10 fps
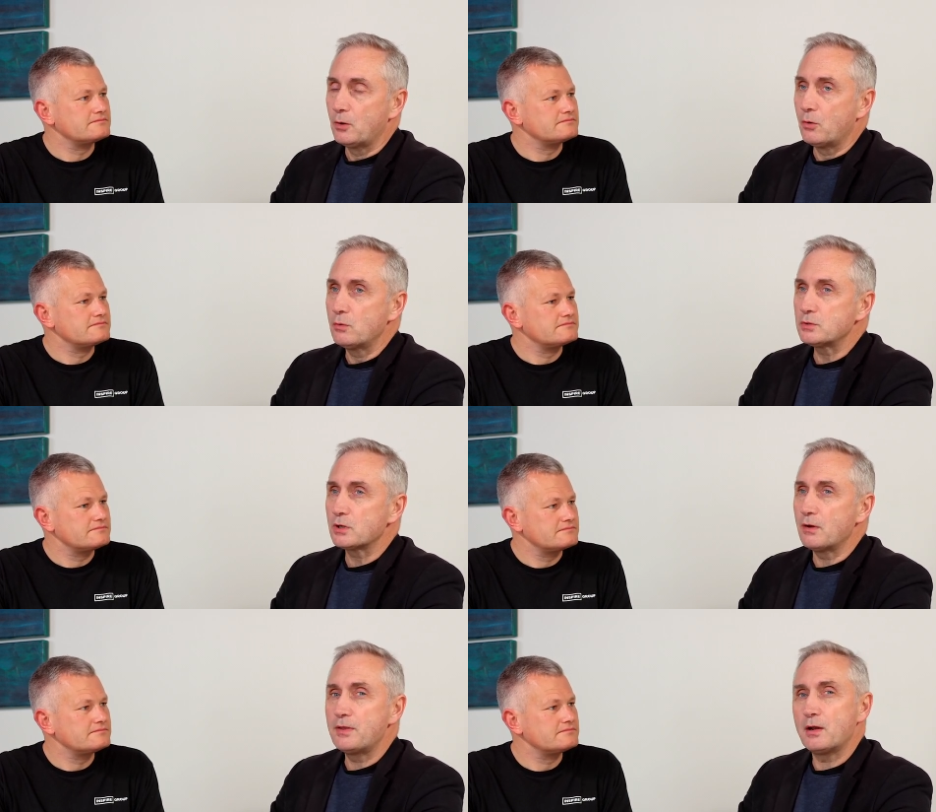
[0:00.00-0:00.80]

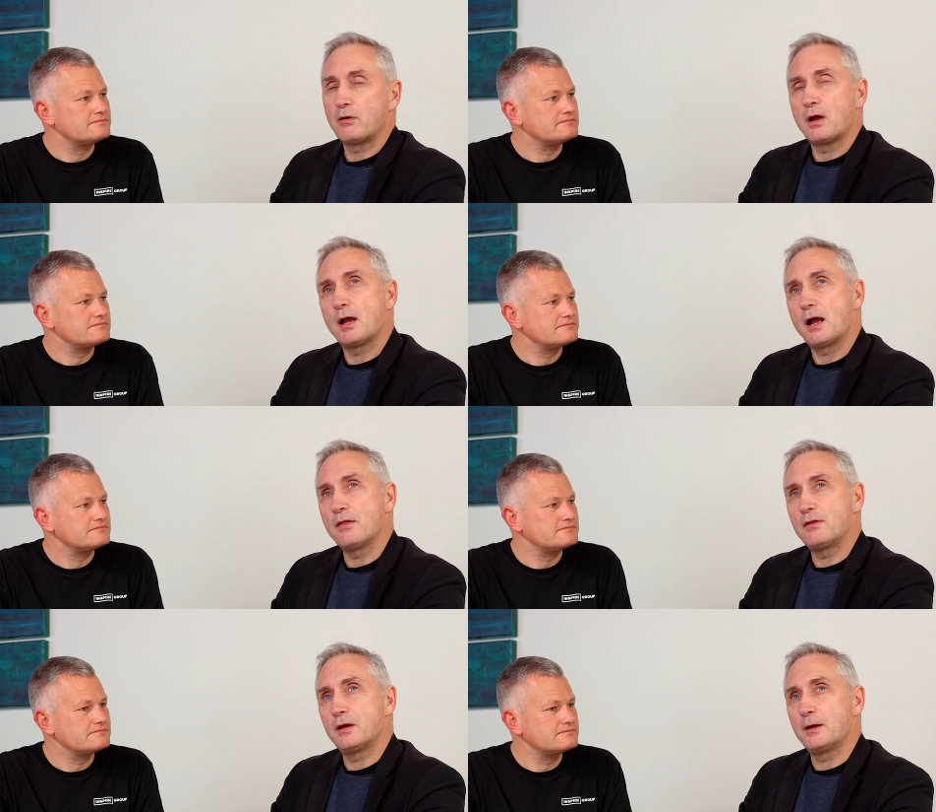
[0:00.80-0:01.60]
Speaker 1: Also, there are
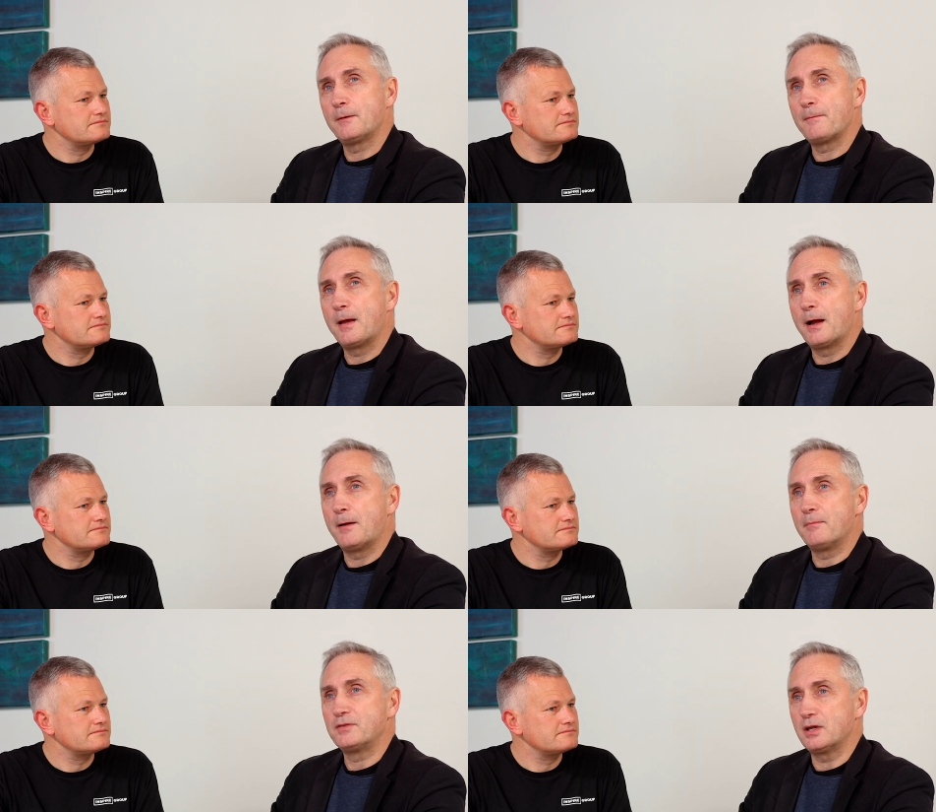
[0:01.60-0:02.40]
other
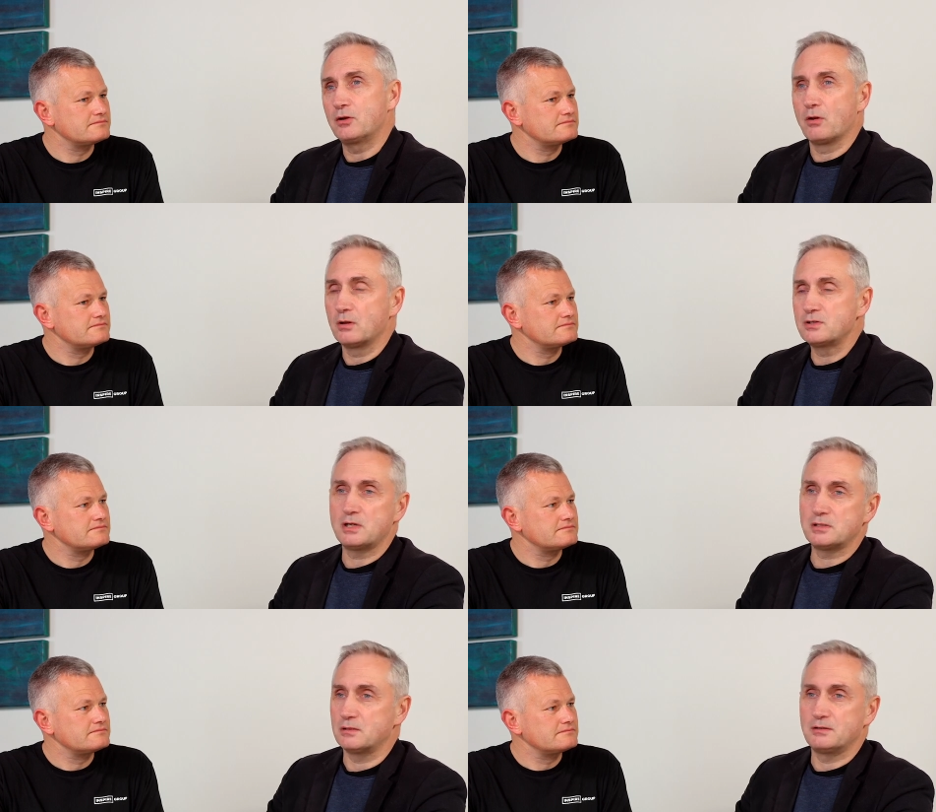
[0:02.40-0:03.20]
um,
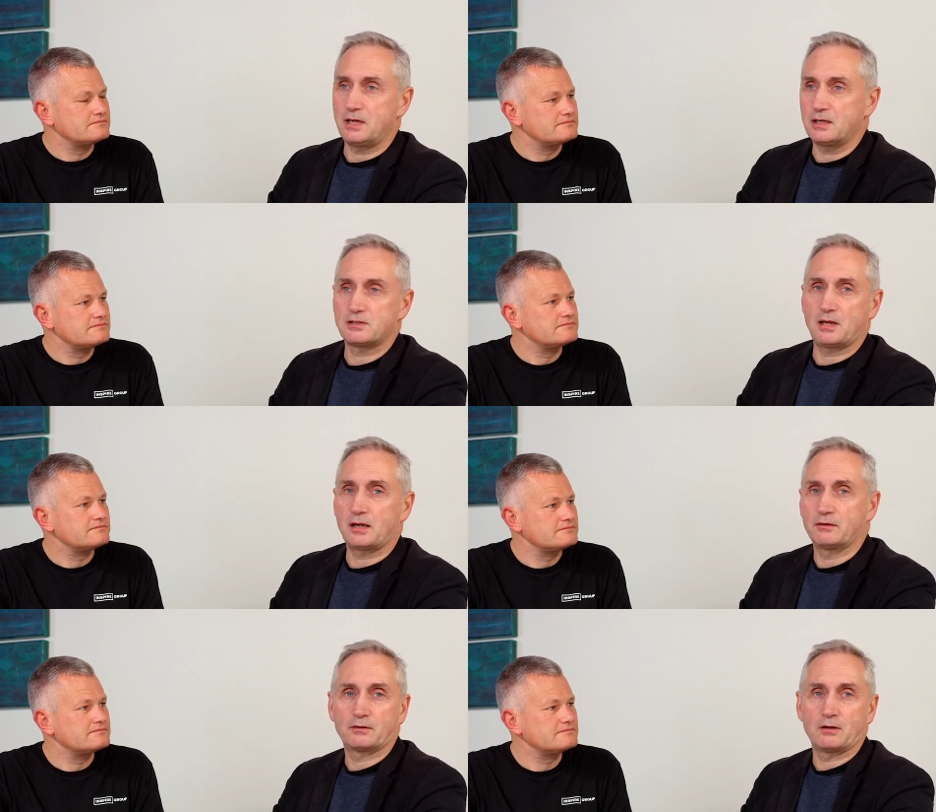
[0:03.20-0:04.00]
technologies and tech
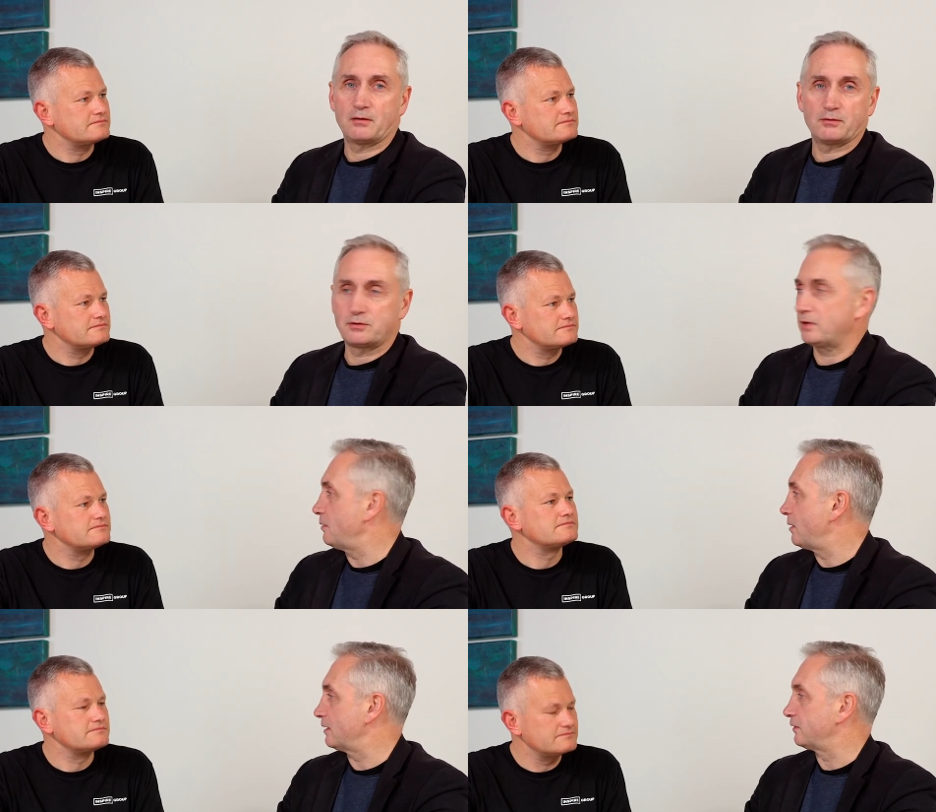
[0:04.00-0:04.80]
stack, it's kind of a trendy
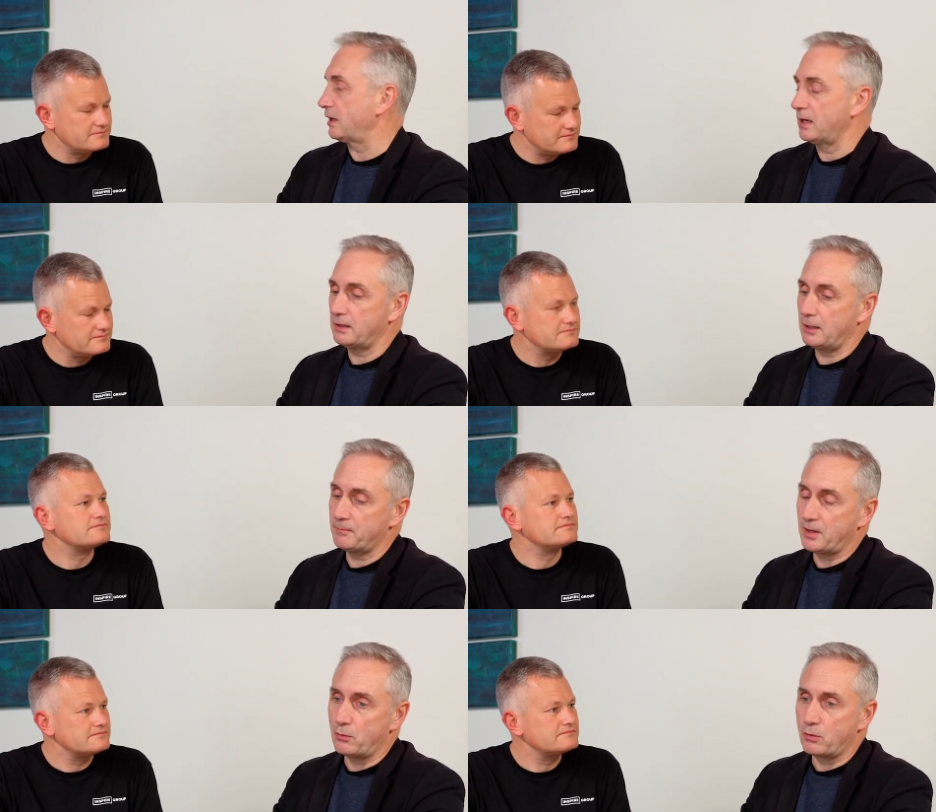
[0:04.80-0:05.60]
way of saying
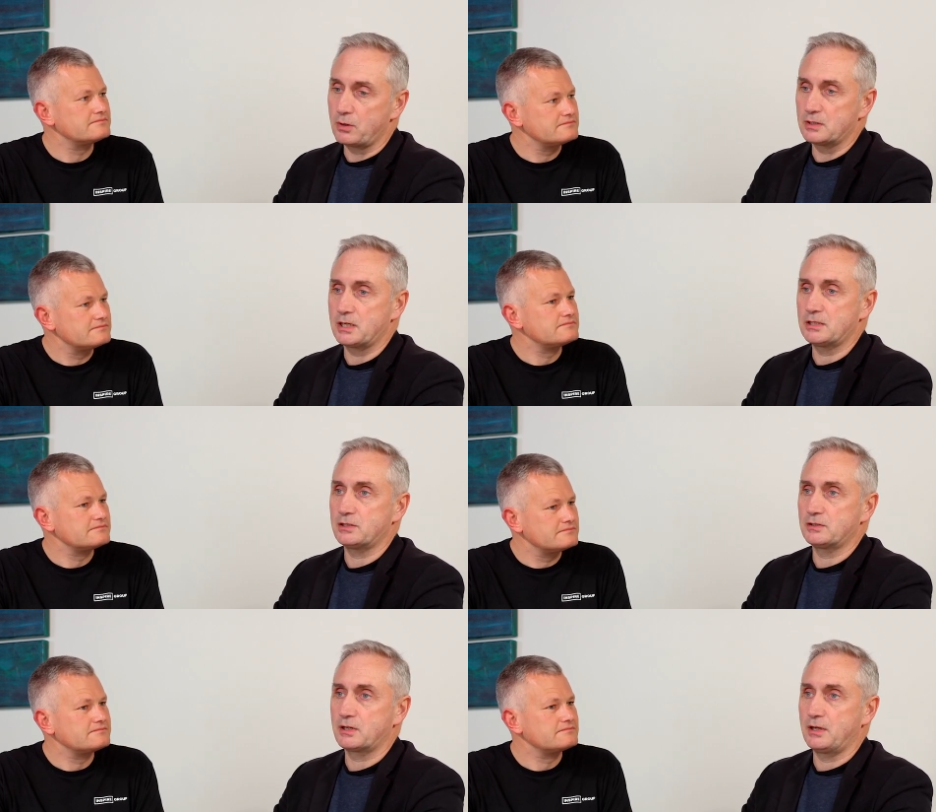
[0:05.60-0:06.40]
that, that
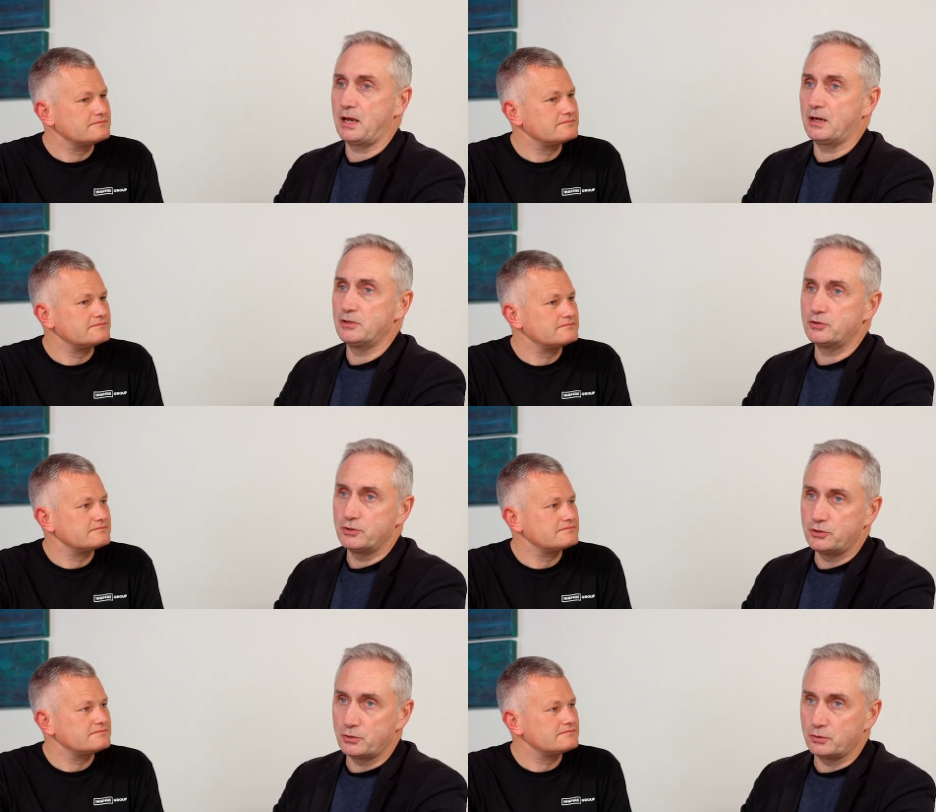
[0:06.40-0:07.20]
organisations can now
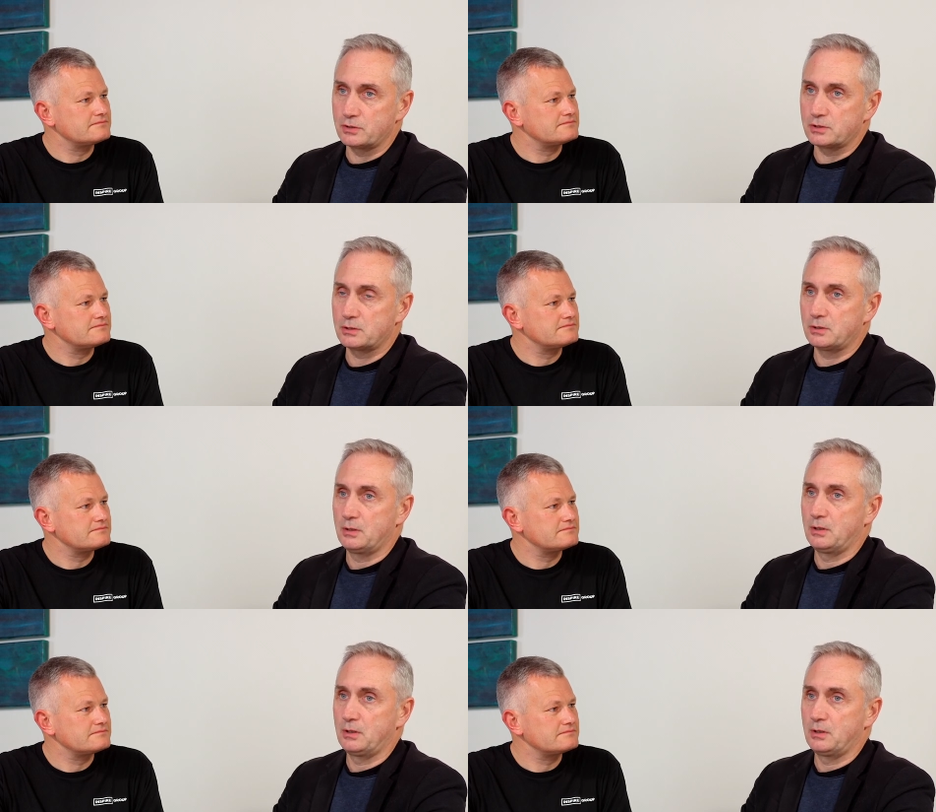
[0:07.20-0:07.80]
introduce